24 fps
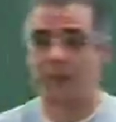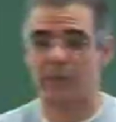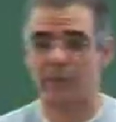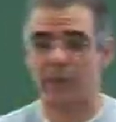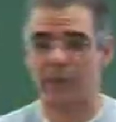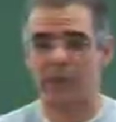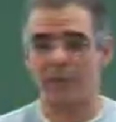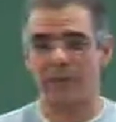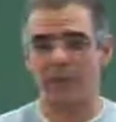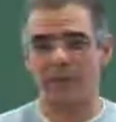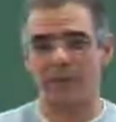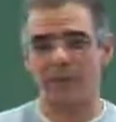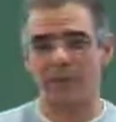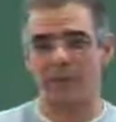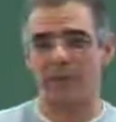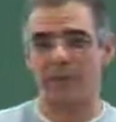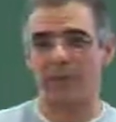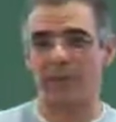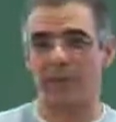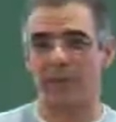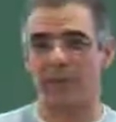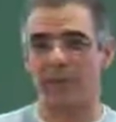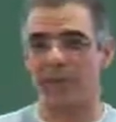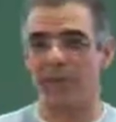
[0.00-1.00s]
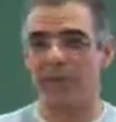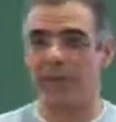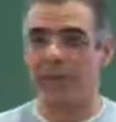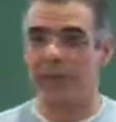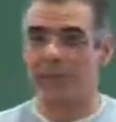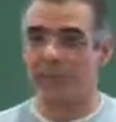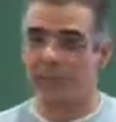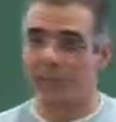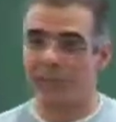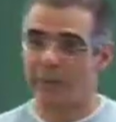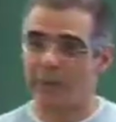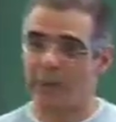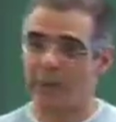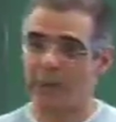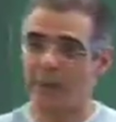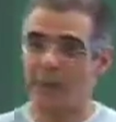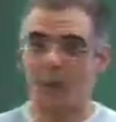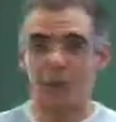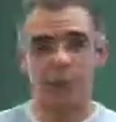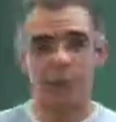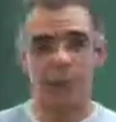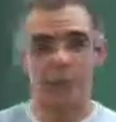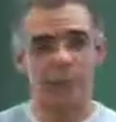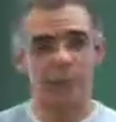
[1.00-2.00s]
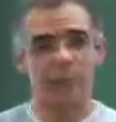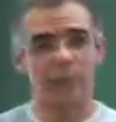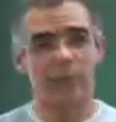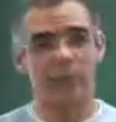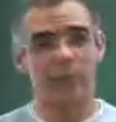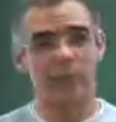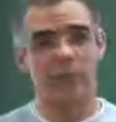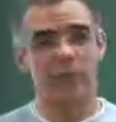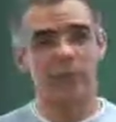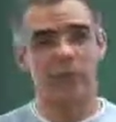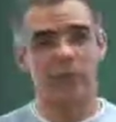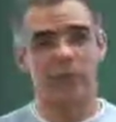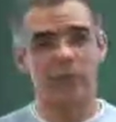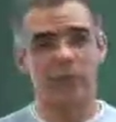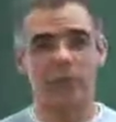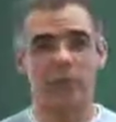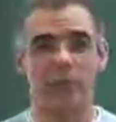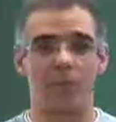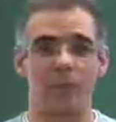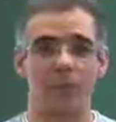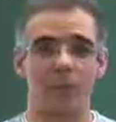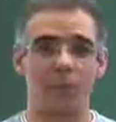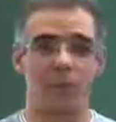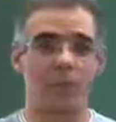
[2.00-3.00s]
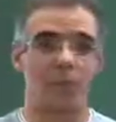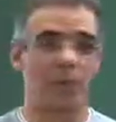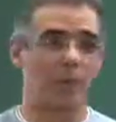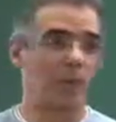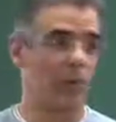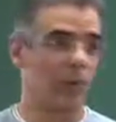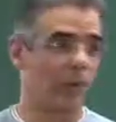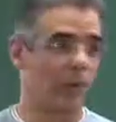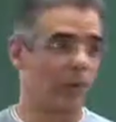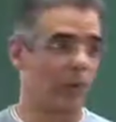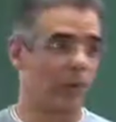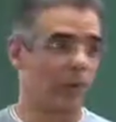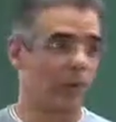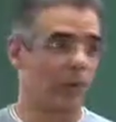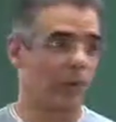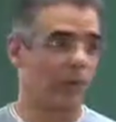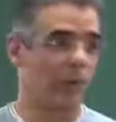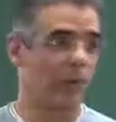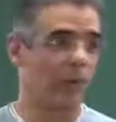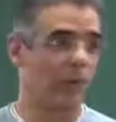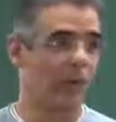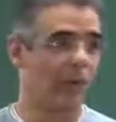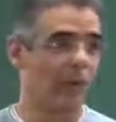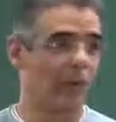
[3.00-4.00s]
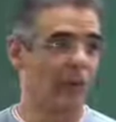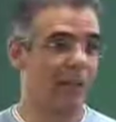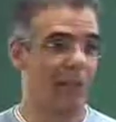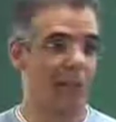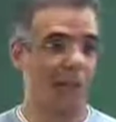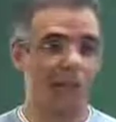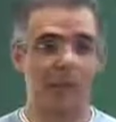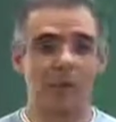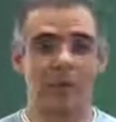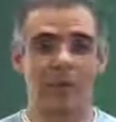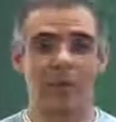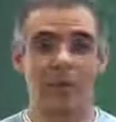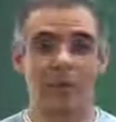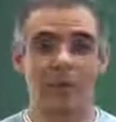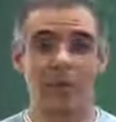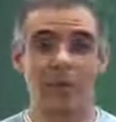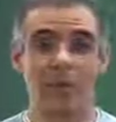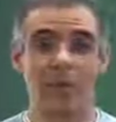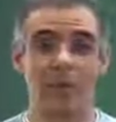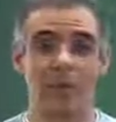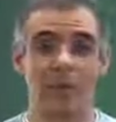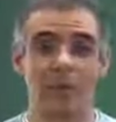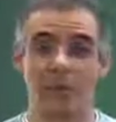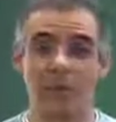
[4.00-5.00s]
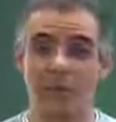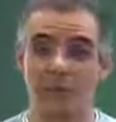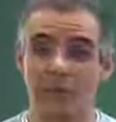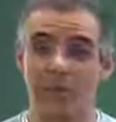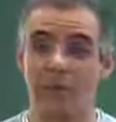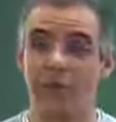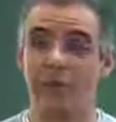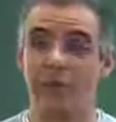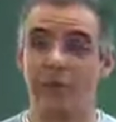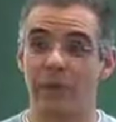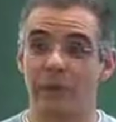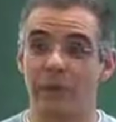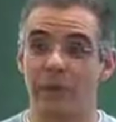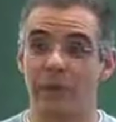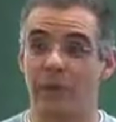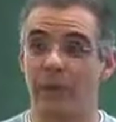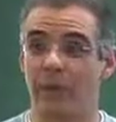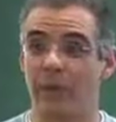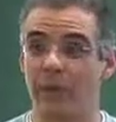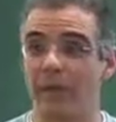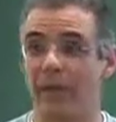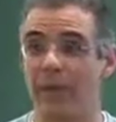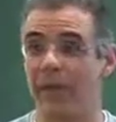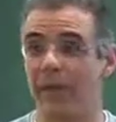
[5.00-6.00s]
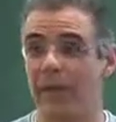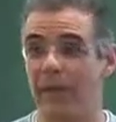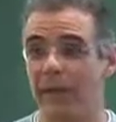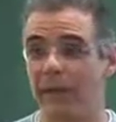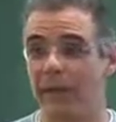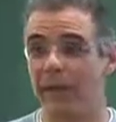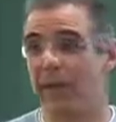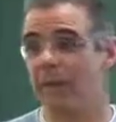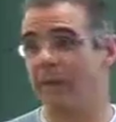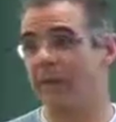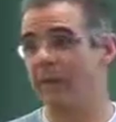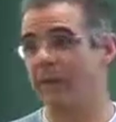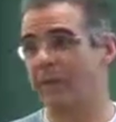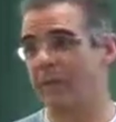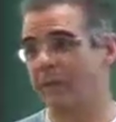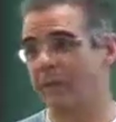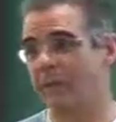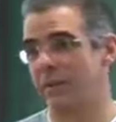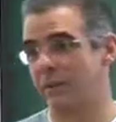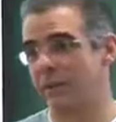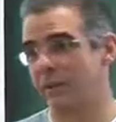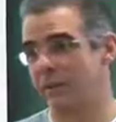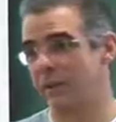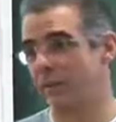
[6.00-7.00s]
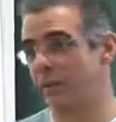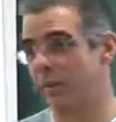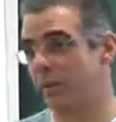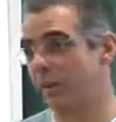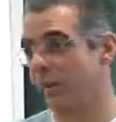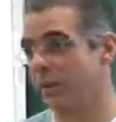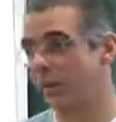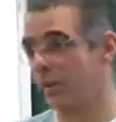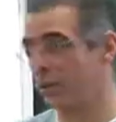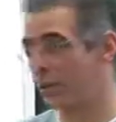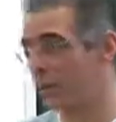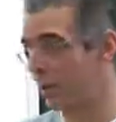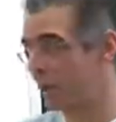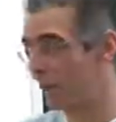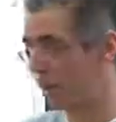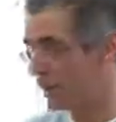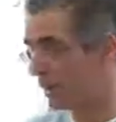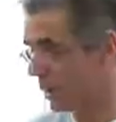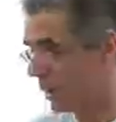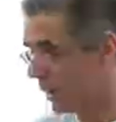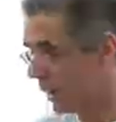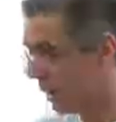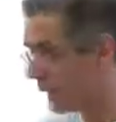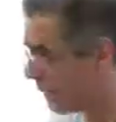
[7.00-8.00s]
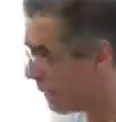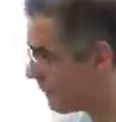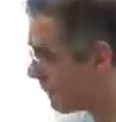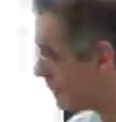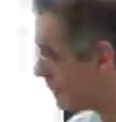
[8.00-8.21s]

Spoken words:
safety, both of being in a group, in a large group, or also having some of those physical needs met by having the resources that you need.